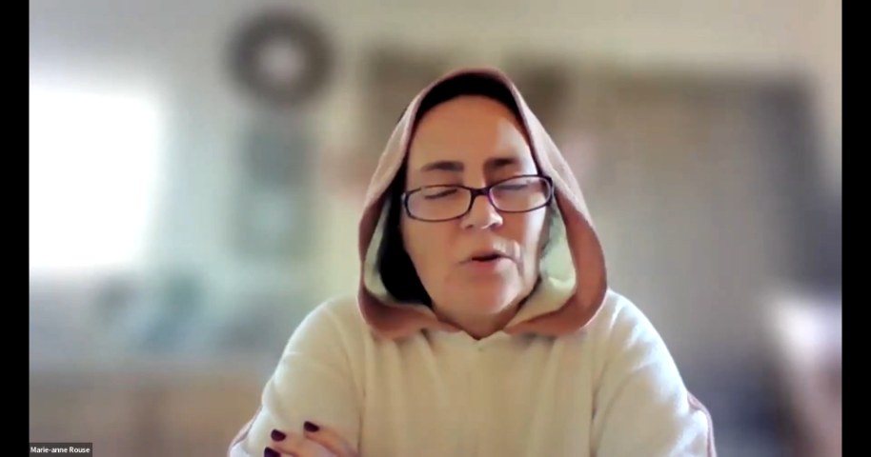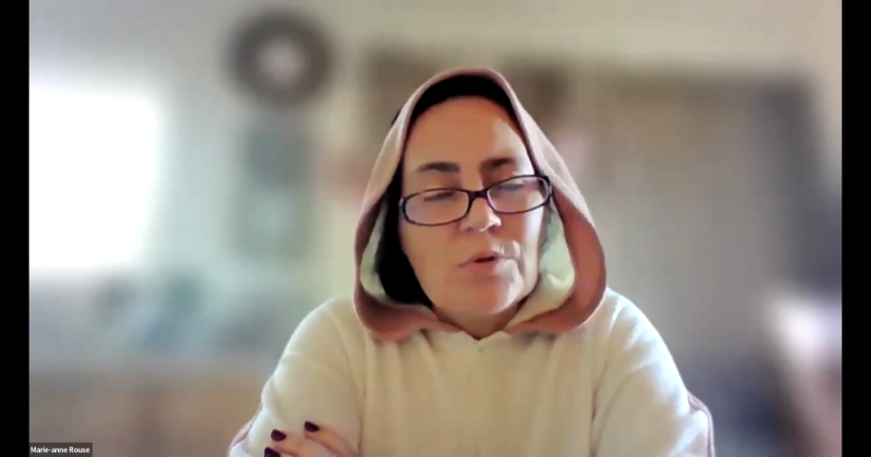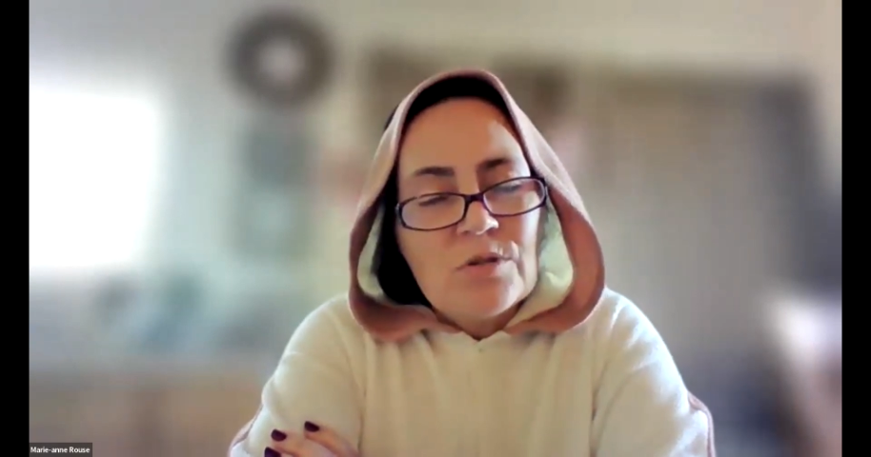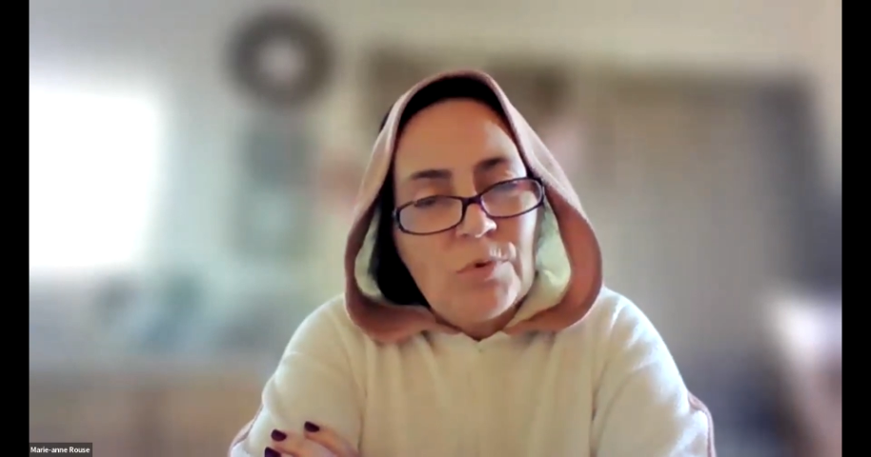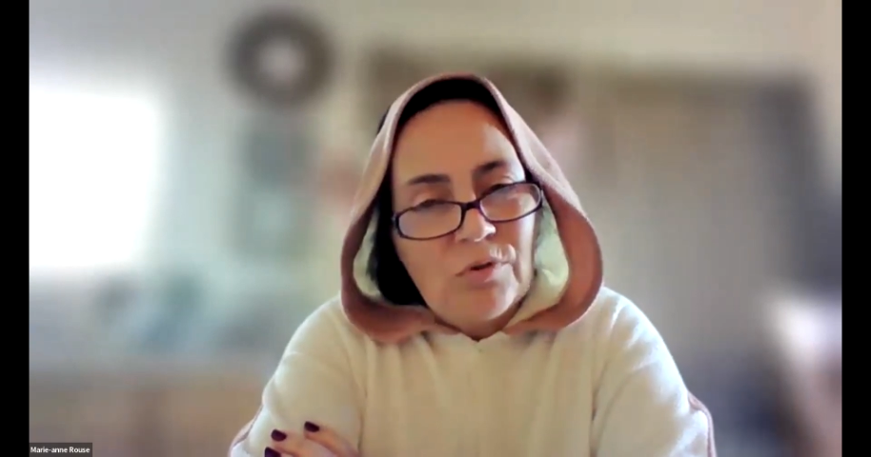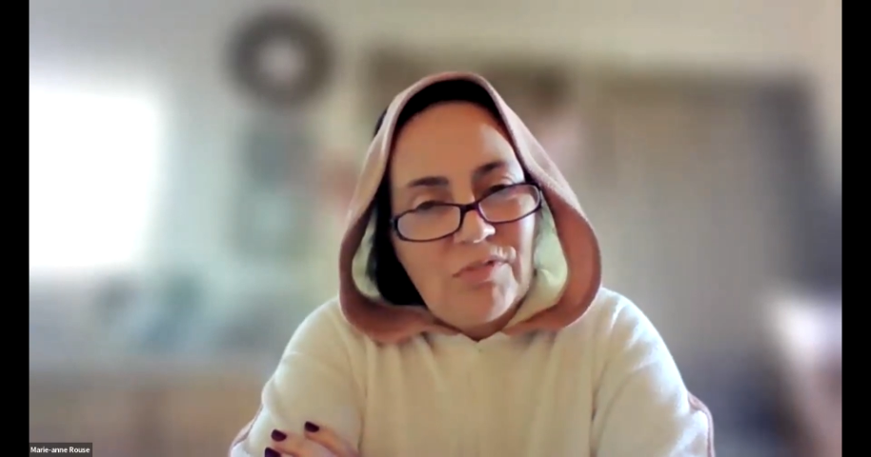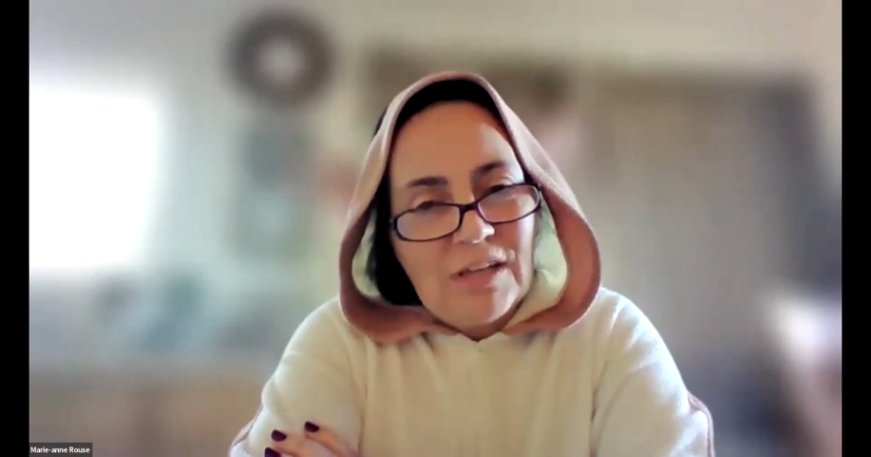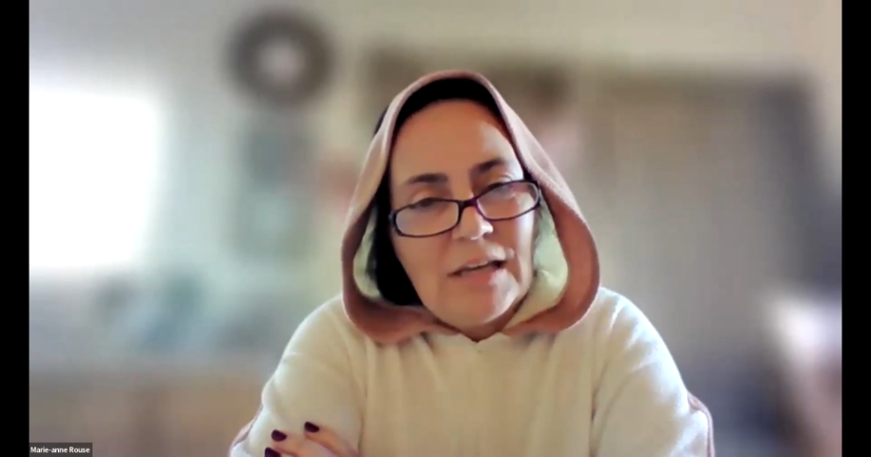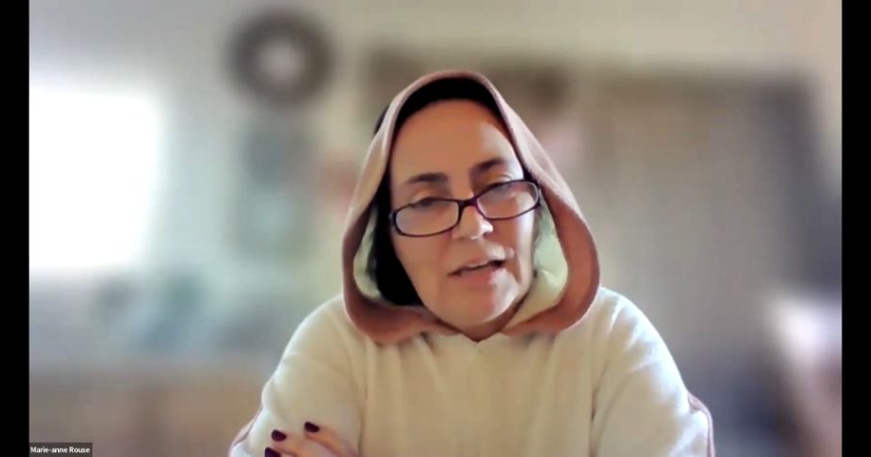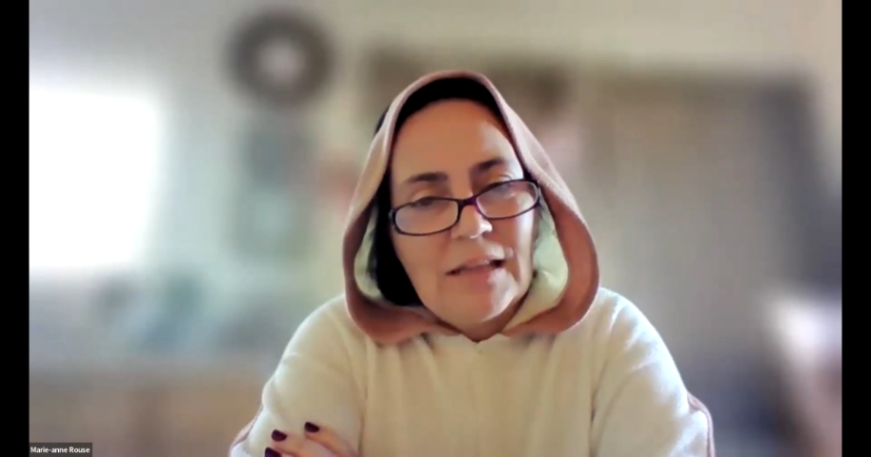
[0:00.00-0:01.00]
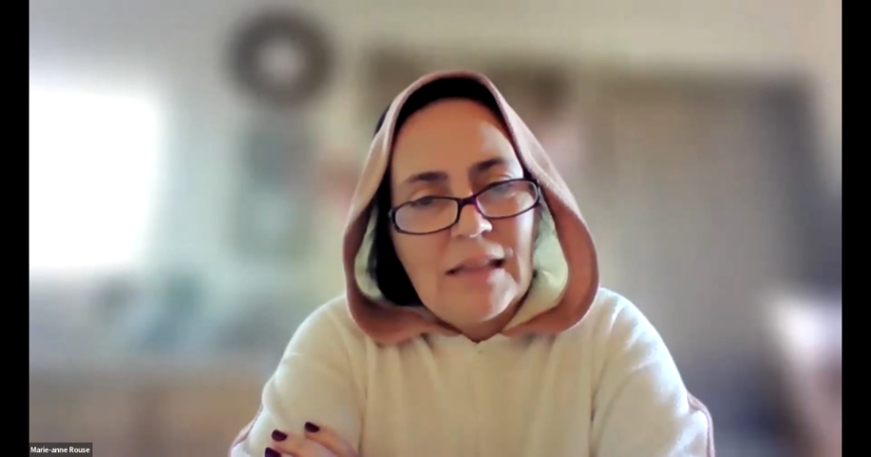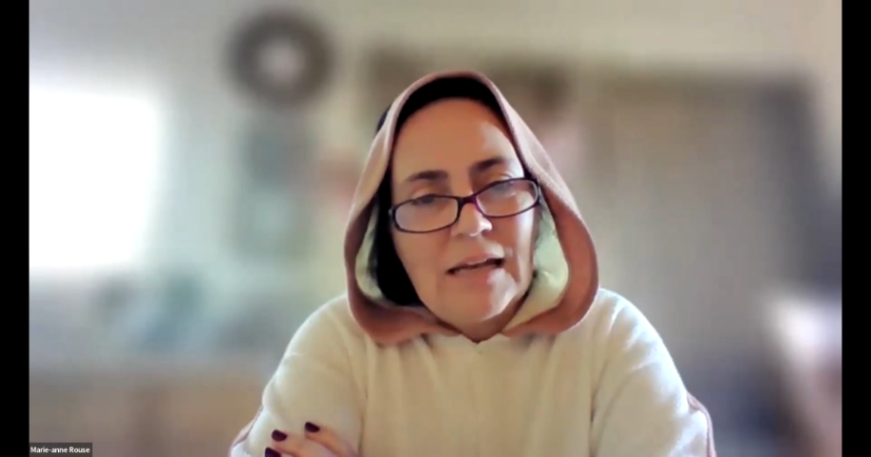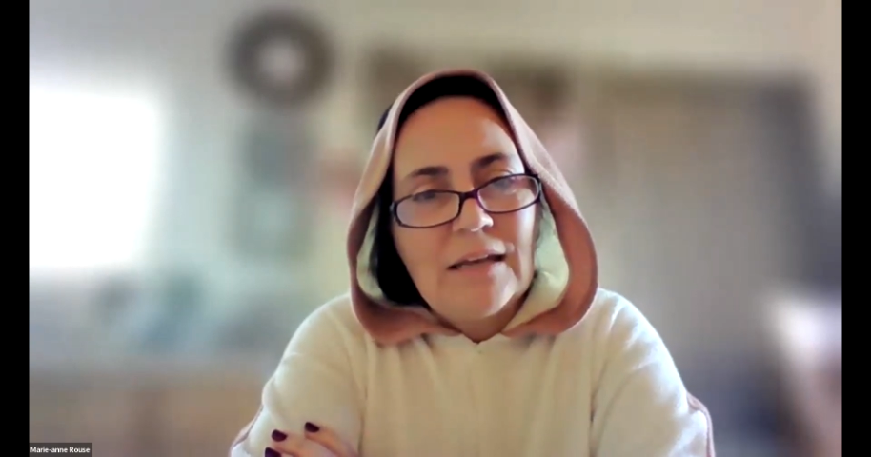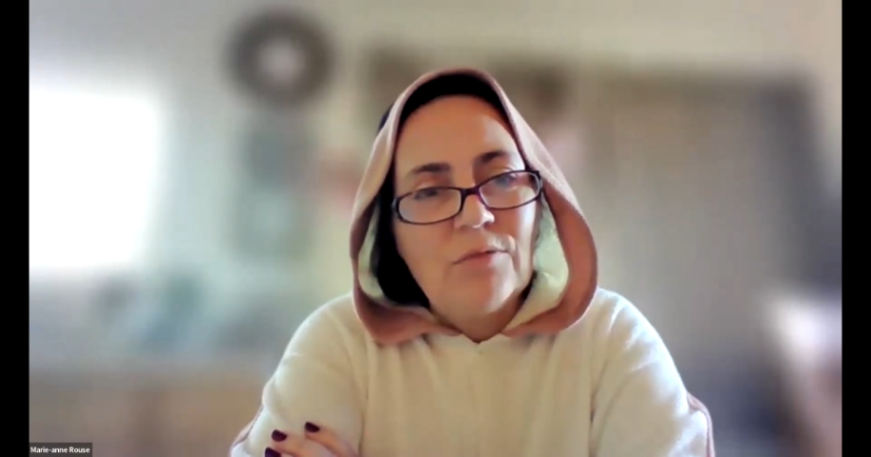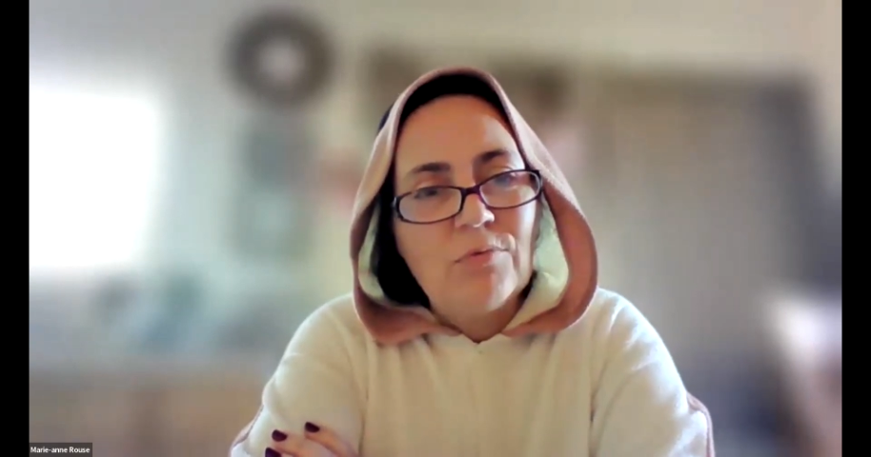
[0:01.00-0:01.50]
there was a movie
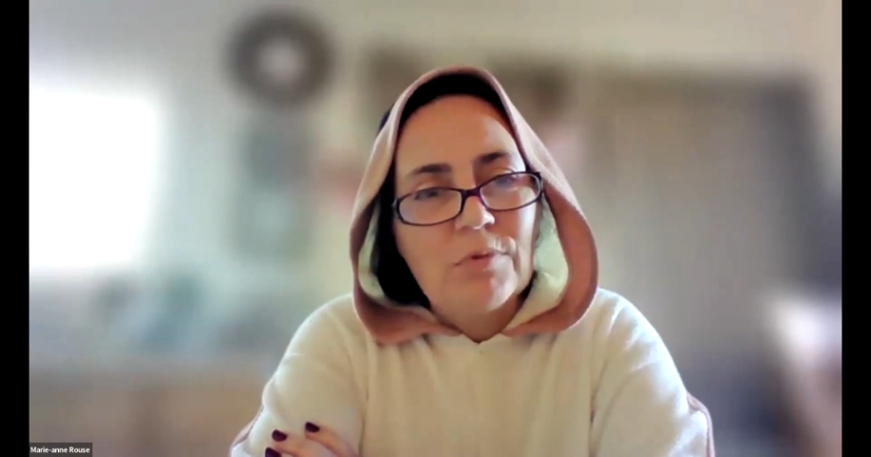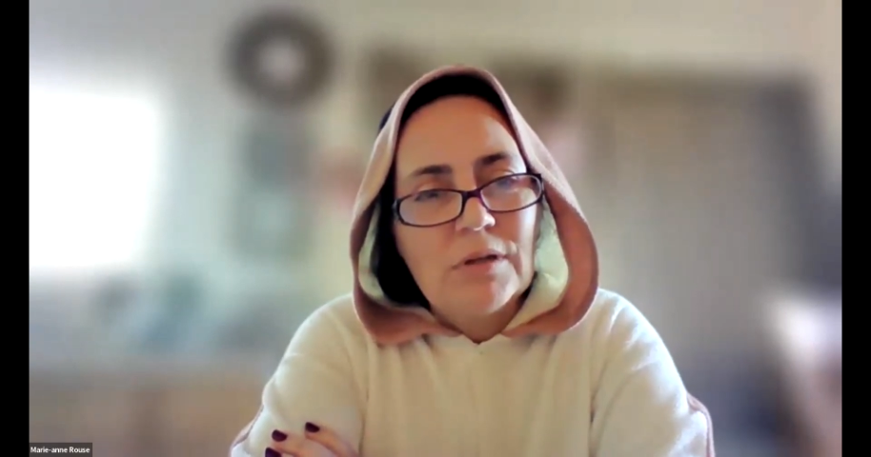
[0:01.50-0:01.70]
that he